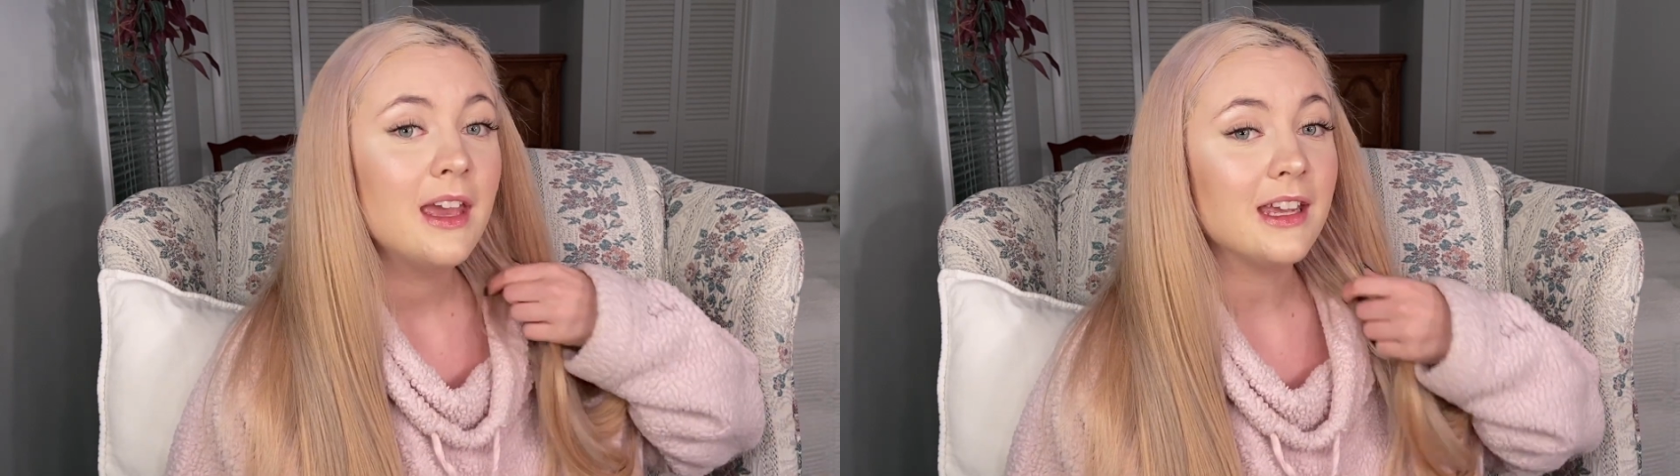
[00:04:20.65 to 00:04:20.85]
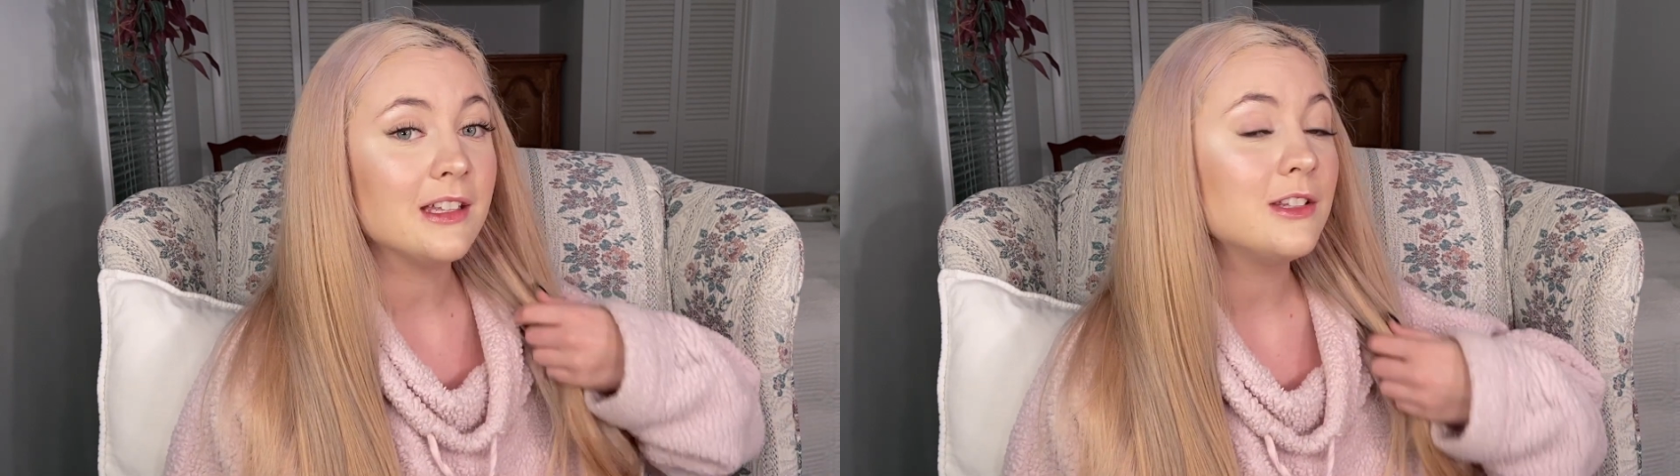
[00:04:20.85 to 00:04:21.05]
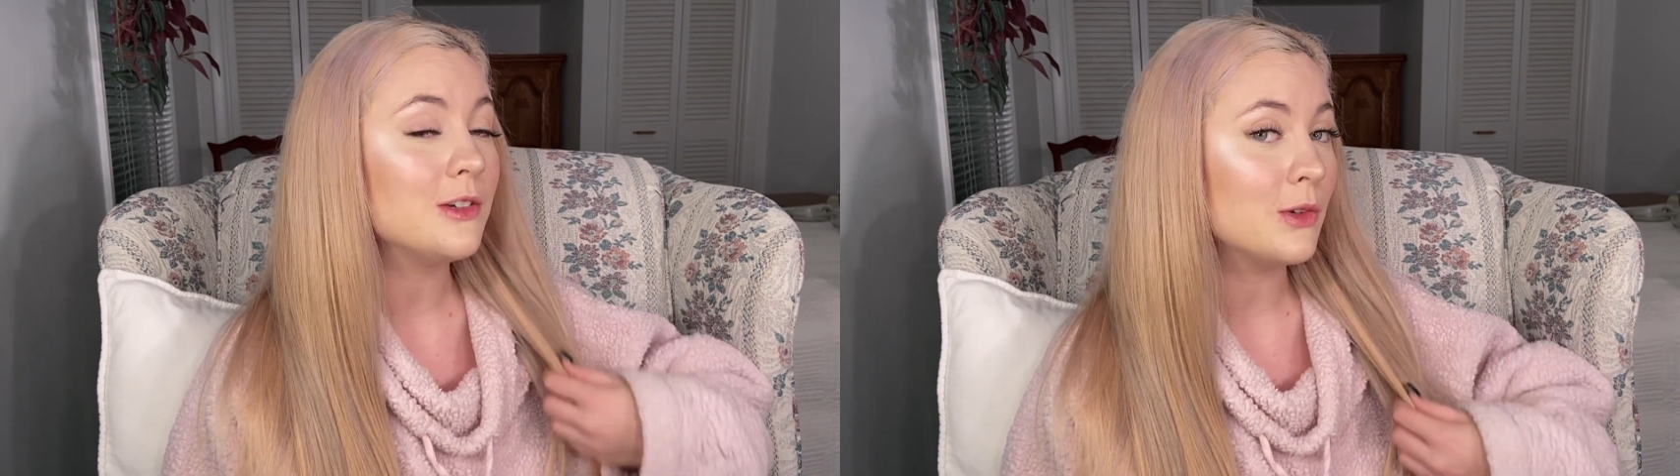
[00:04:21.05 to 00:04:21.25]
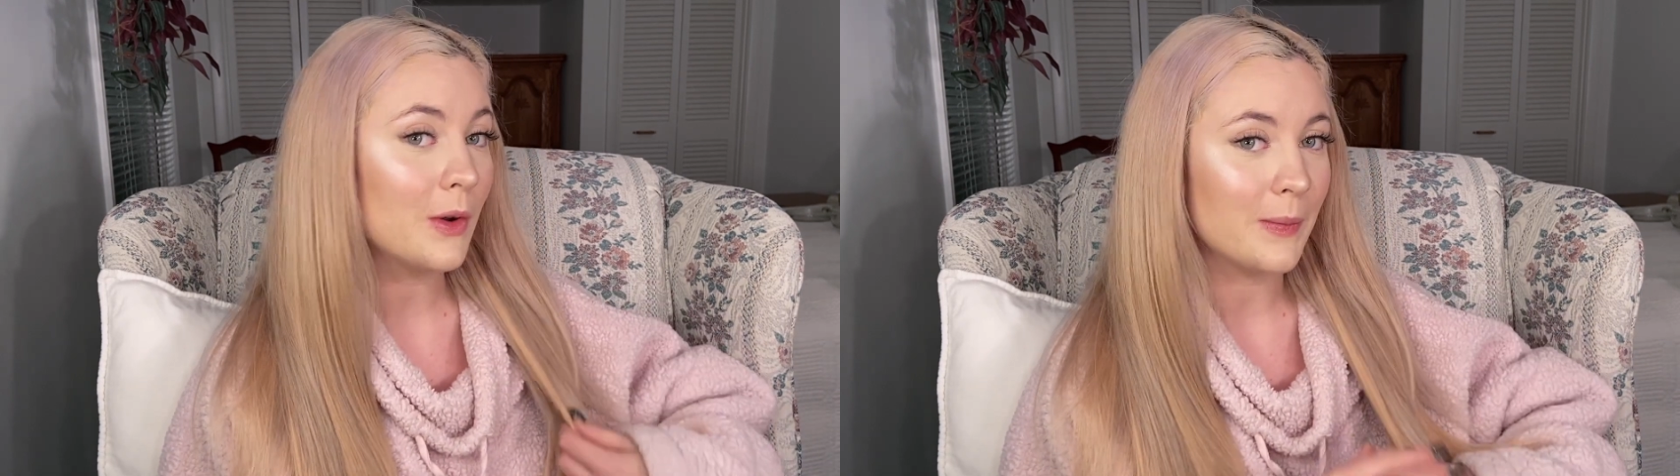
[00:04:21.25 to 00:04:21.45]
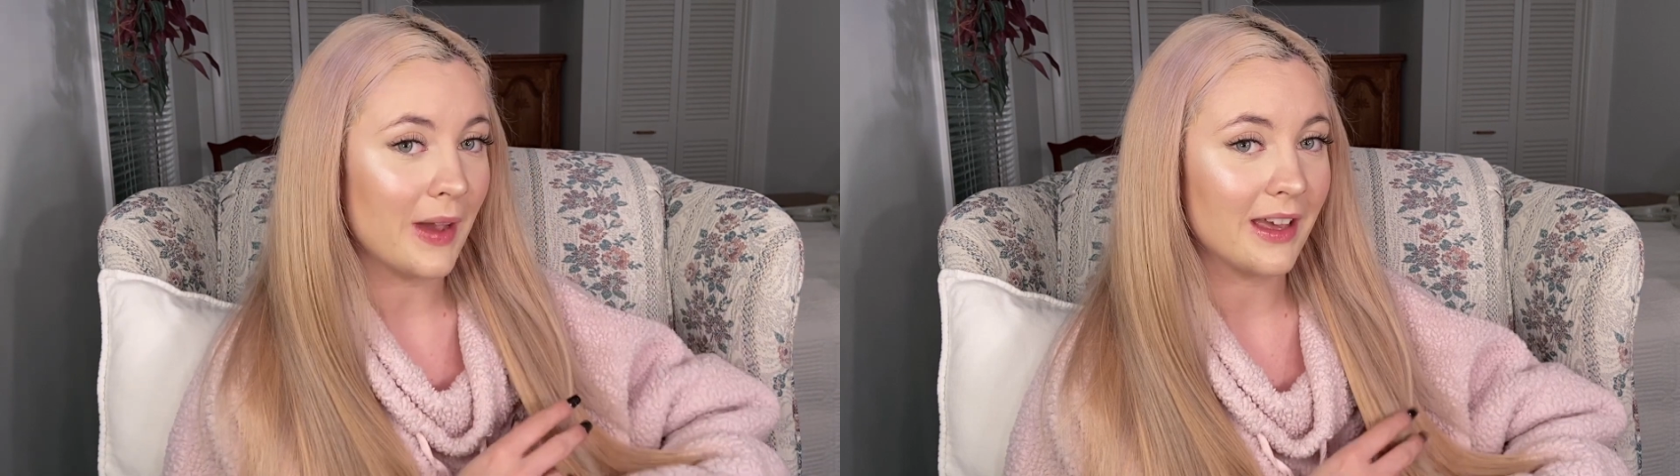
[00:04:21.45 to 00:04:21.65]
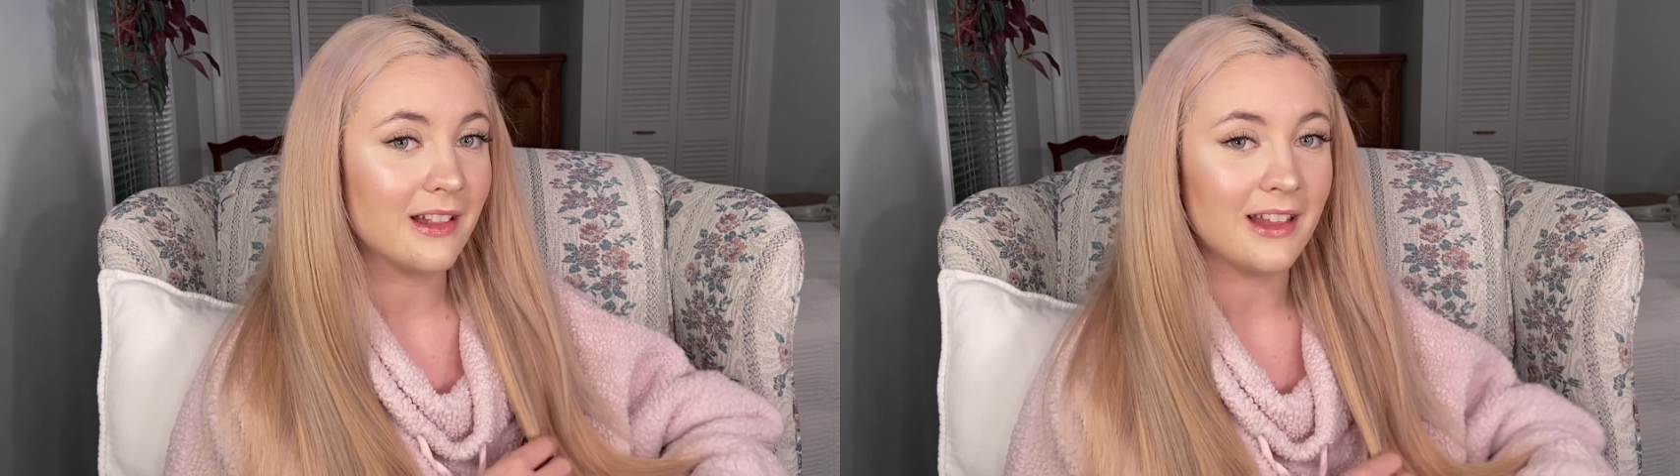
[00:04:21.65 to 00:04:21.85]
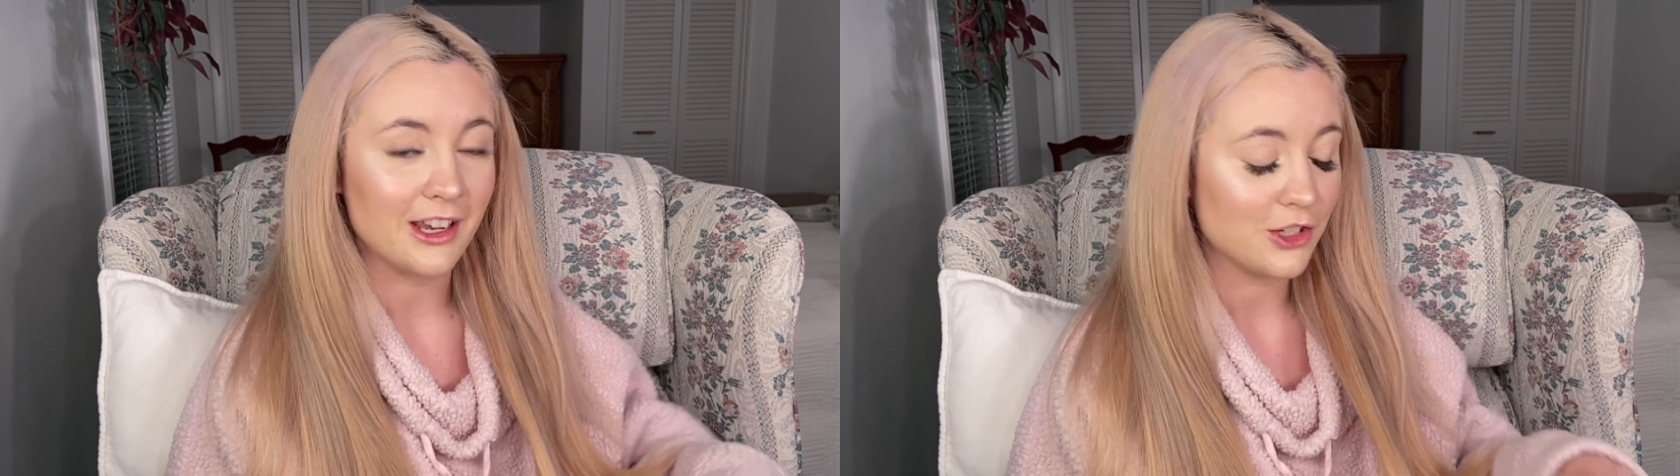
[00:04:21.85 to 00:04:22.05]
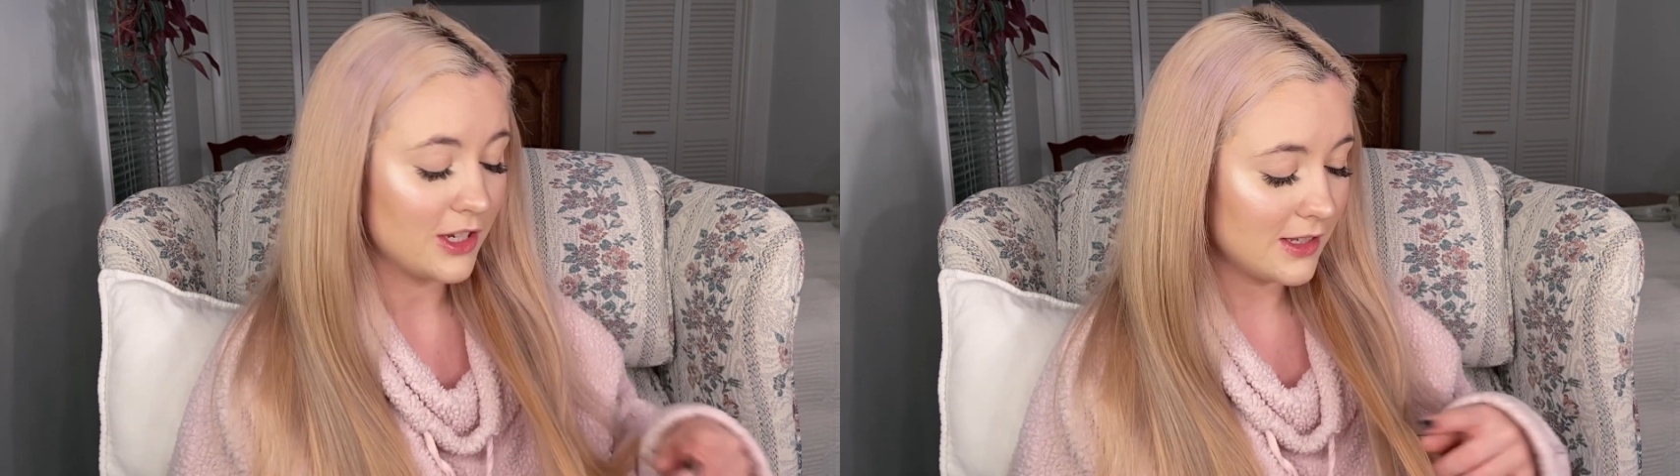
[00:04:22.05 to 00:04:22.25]
into my
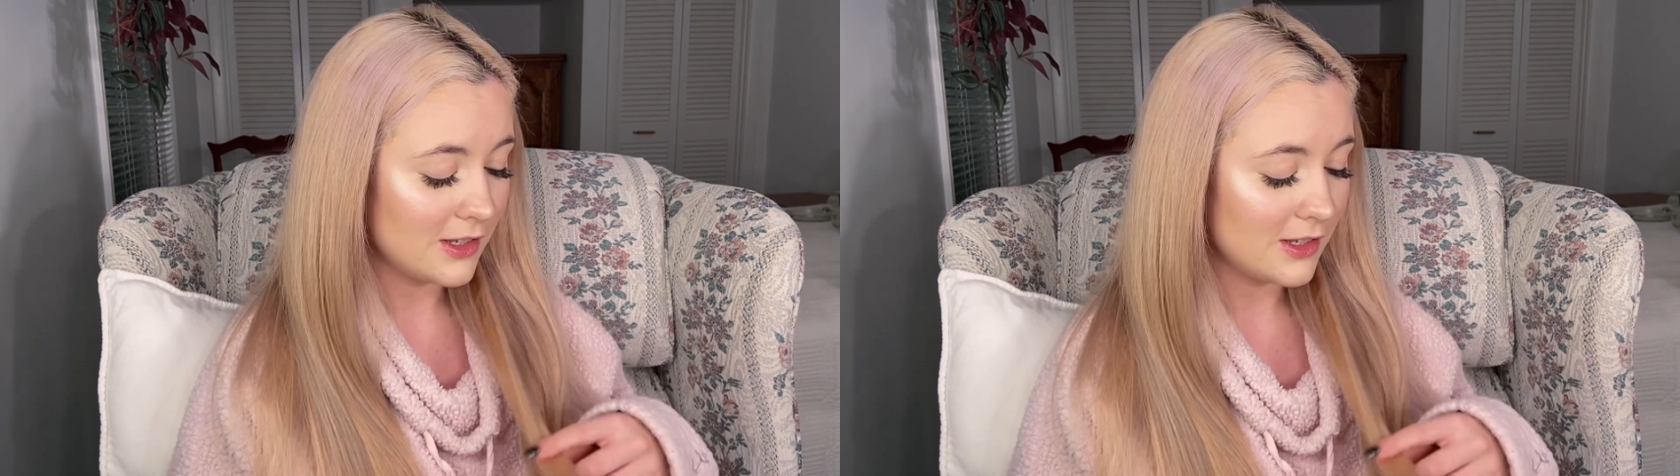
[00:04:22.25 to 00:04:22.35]
collection.